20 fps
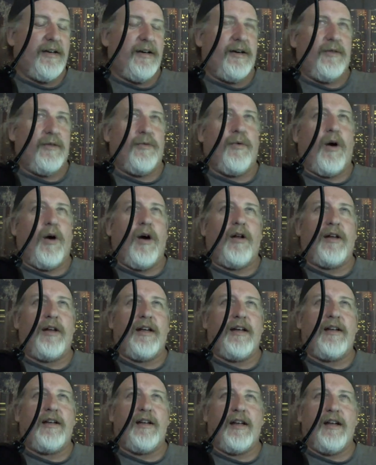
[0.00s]

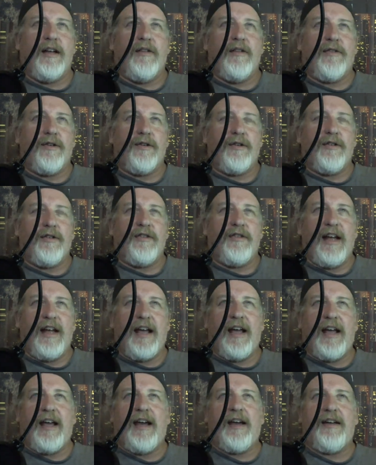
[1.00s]
Wally Cleaver's
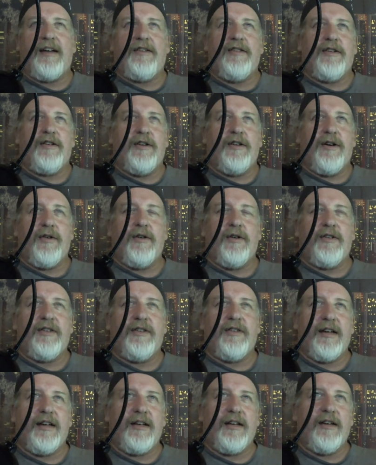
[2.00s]
dad, it's
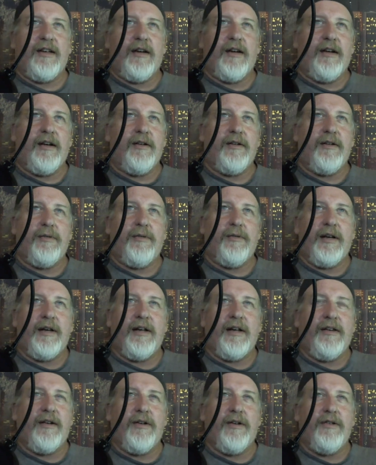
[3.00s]
like we
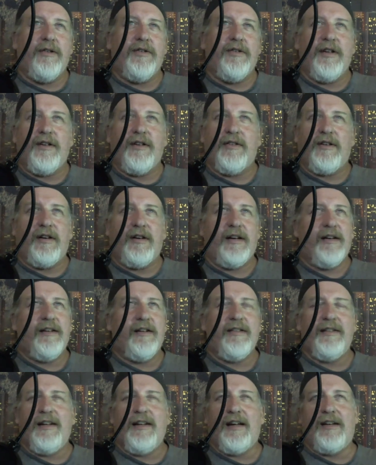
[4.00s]
get those things, and
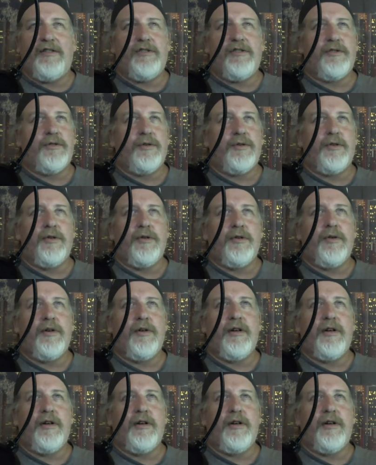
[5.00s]
that's not true.